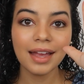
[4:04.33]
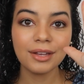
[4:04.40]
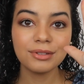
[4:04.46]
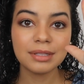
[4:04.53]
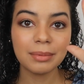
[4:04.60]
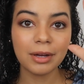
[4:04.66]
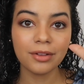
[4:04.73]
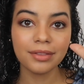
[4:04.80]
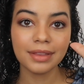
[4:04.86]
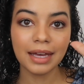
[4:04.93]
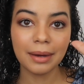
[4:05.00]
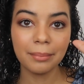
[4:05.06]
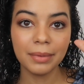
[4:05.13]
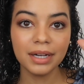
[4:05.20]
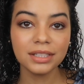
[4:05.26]
Use about
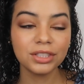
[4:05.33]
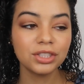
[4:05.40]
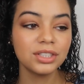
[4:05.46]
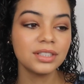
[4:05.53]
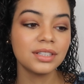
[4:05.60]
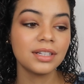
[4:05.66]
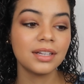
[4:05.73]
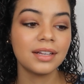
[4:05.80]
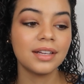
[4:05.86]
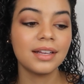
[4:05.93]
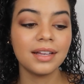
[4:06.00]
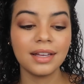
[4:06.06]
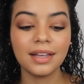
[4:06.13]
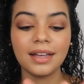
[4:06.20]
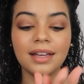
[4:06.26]
that much.
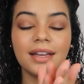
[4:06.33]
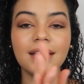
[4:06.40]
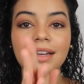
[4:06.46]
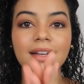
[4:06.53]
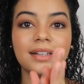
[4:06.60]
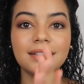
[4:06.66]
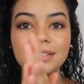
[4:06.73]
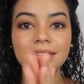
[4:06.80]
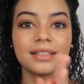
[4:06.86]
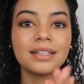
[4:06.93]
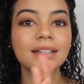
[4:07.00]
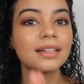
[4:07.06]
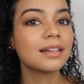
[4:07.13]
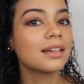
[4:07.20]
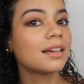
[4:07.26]
And
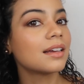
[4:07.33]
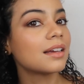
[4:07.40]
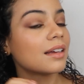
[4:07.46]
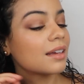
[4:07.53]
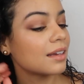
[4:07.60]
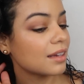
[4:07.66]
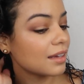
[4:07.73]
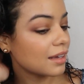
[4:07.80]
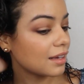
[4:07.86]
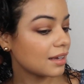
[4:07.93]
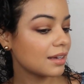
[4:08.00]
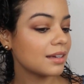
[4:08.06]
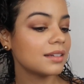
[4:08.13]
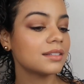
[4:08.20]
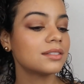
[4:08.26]

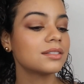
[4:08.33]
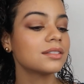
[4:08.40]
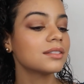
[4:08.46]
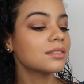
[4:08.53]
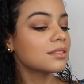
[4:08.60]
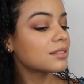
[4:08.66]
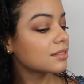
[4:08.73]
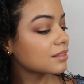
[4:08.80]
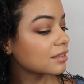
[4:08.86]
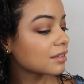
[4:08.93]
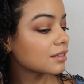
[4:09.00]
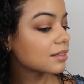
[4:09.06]
I just